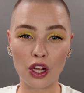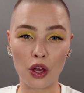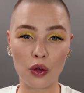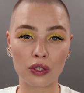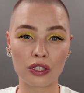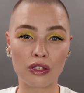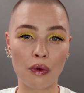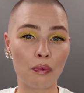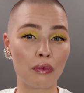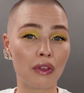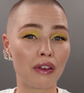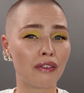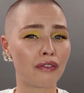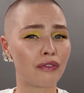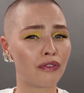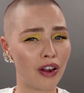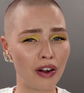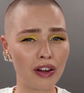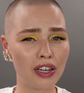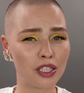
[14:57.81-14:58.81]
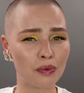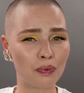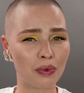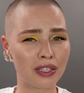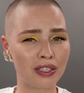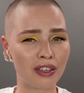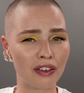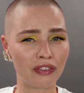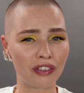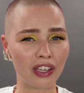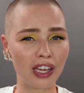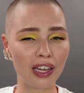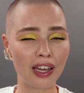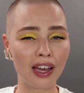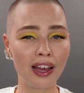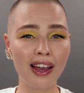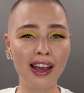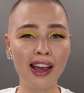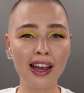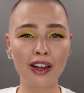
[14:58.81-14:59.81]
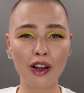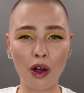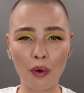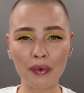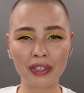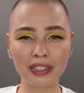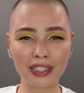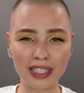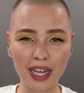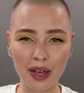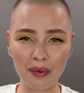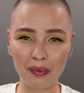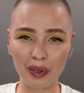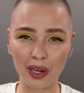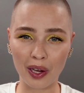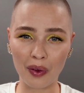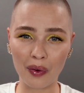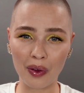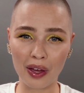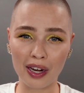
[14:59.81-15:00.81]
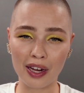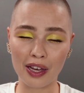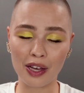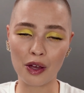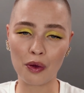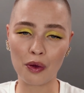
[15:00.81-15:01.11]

know something very specific, comment down below and I